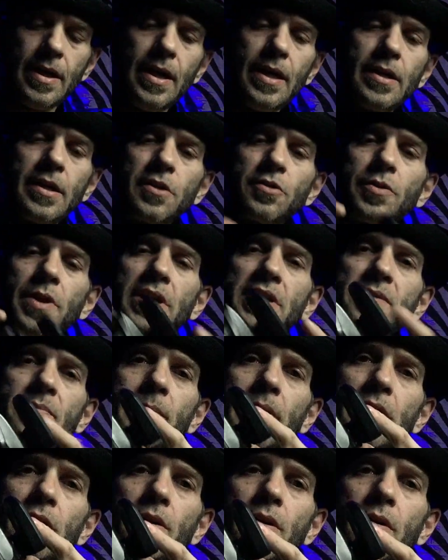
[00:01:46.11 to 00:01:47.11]
and a
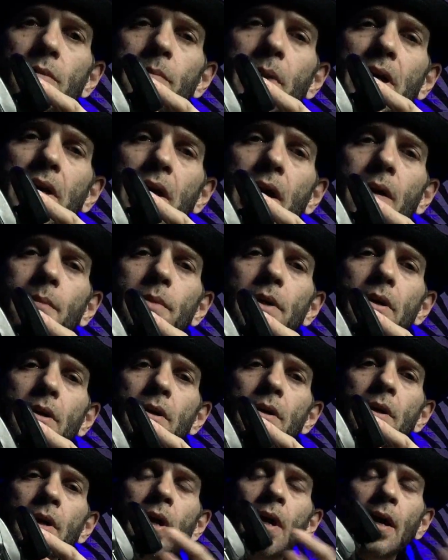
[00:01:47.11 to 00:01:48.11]
transmitter on my camera,
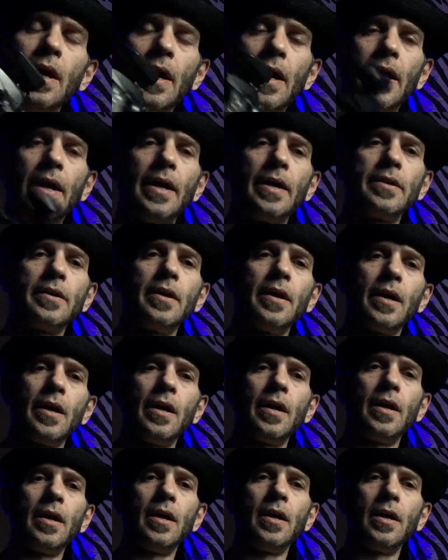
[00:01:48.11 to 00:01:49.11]
and
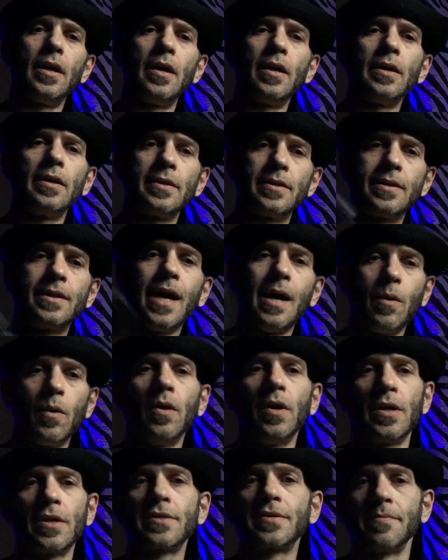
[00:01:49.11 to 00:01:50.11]
that
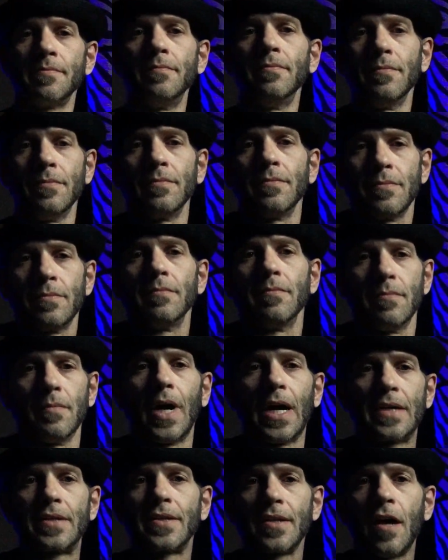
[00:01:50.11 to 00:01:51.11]
was
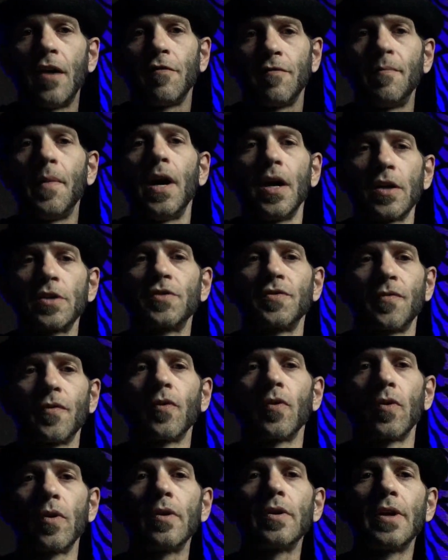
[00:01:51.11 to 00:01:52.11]
my softbox
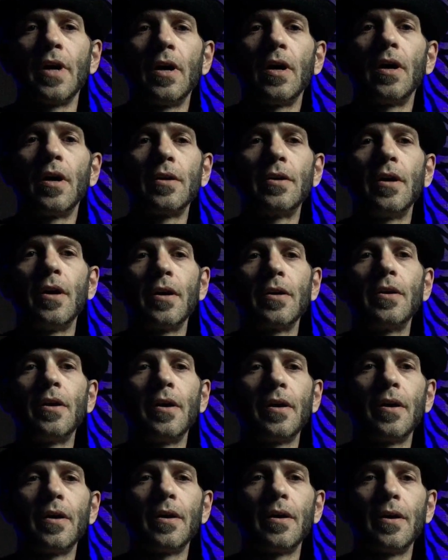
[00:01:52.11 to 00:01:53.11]
for
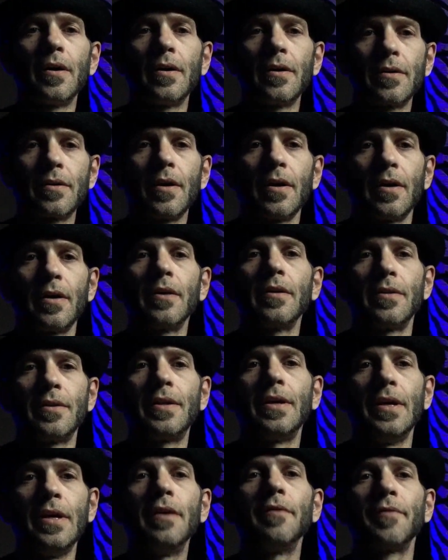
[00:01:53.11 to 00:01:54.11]
the
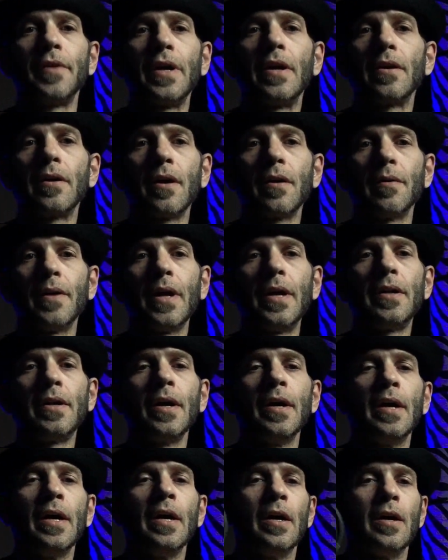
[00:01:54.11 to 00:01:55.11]
evening. All right,
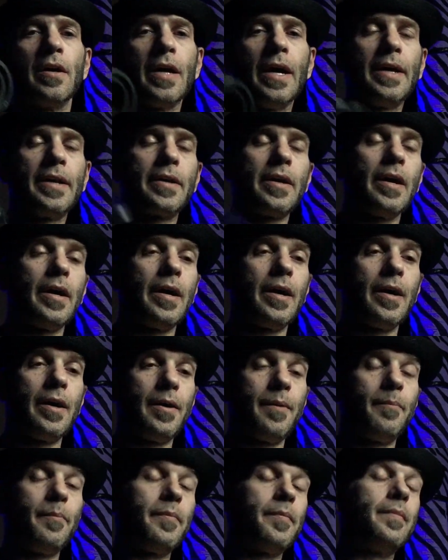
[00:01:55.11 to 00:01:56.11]
and
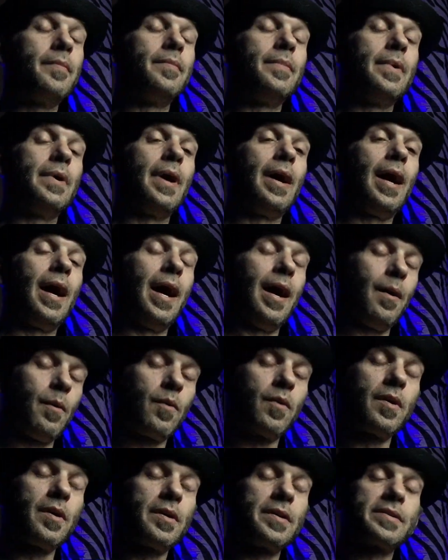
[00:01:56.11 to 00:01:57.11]
I
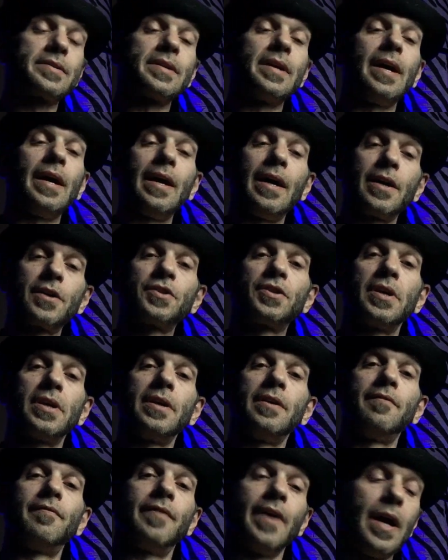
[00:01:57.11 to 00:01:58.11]
was
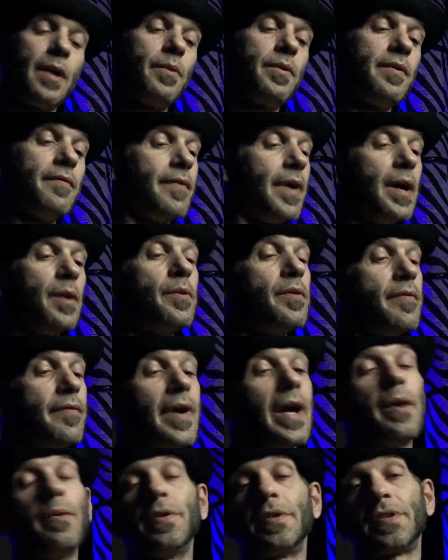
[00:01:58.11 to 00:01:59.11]
actually very, very,
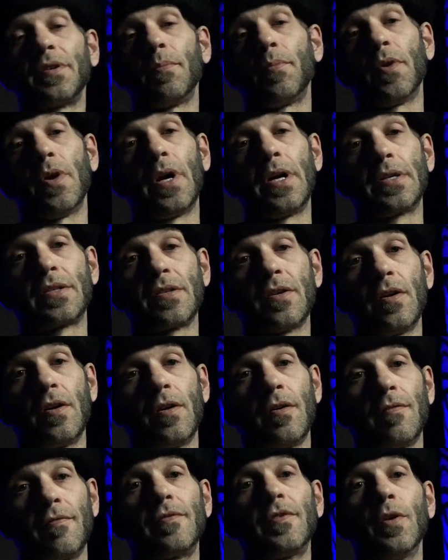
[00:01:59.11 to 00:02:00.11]
very surprised
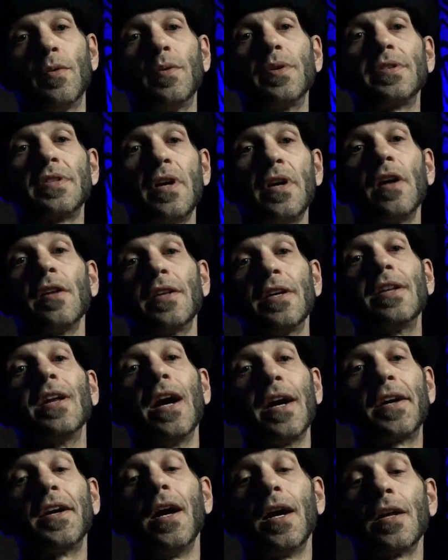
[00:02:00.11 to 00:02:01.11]
of the result that
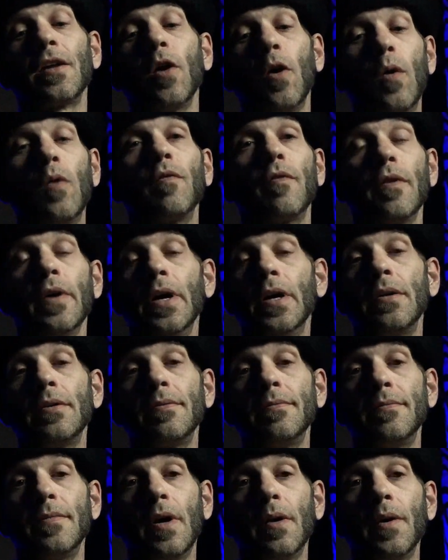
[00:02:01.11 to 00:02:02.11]
I got over it.
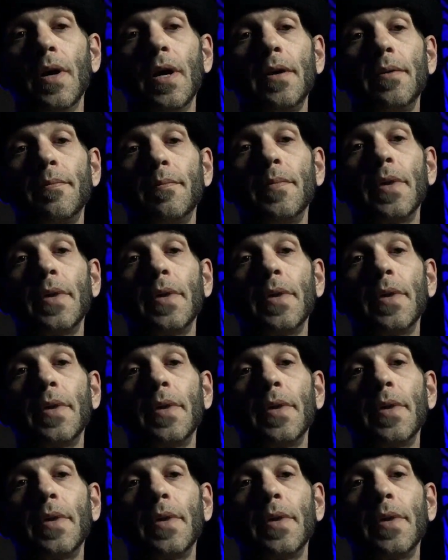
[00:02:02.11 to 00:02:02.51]
All right,